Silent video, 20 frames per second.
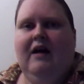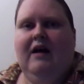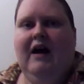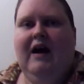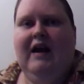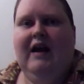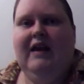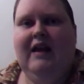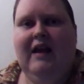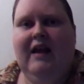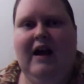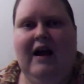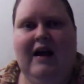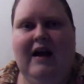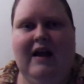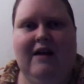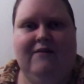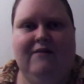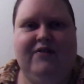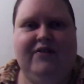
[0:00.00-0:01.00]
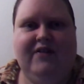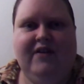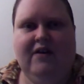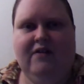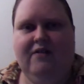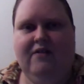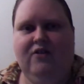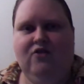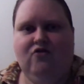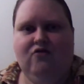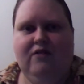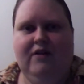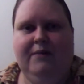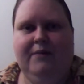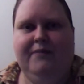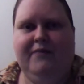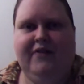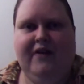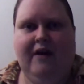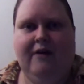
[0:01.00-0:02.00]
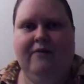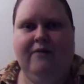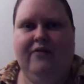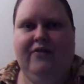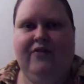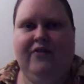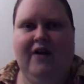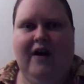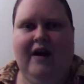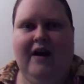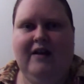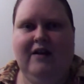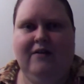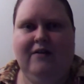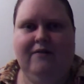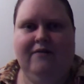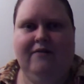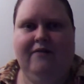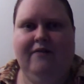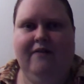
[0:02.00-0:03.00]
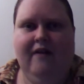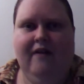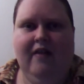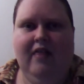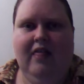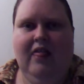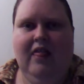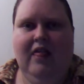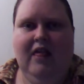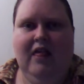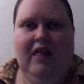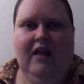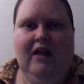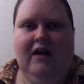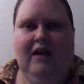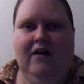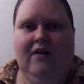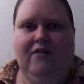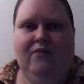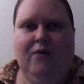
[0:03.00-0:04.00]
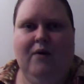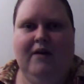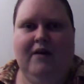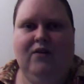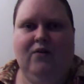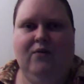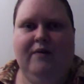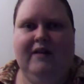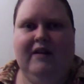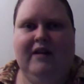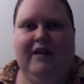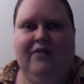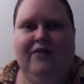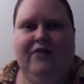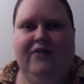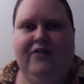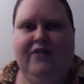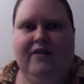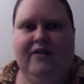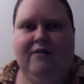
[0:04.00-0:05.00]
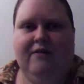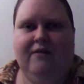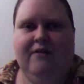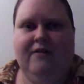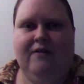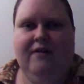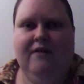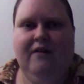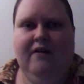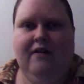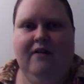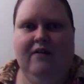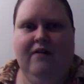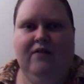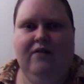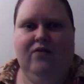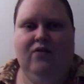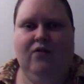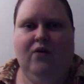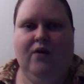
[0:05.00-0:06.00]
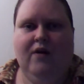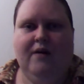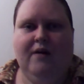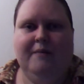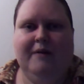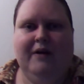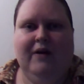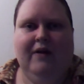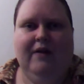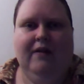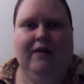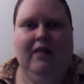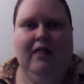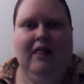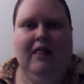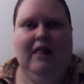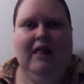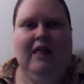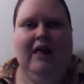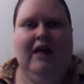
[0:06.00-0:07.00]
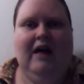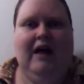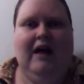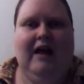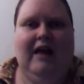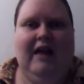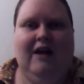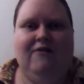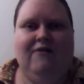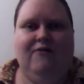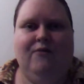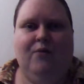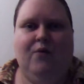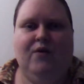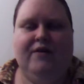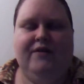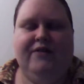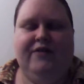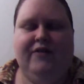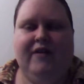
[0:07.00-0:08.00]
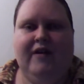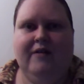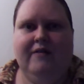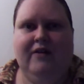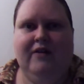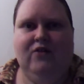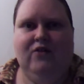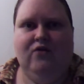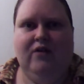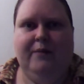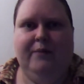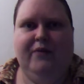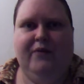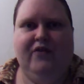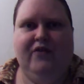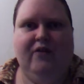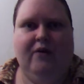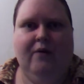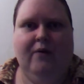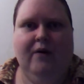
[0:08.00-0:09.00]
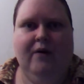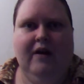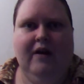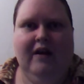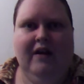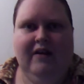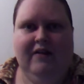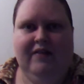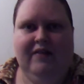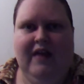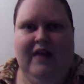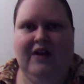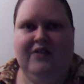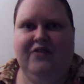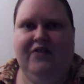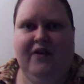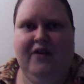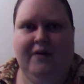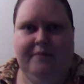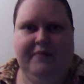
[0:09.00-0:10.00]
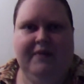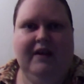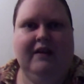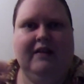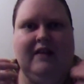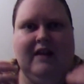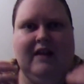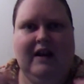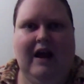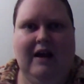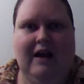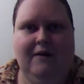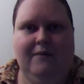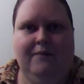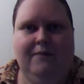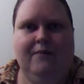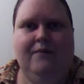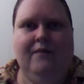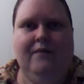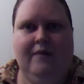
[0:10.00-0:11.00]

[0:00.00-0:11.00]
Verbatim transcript: i i have scary dreams outside of of what you would consider normal I have more scary dreams. So that's something that I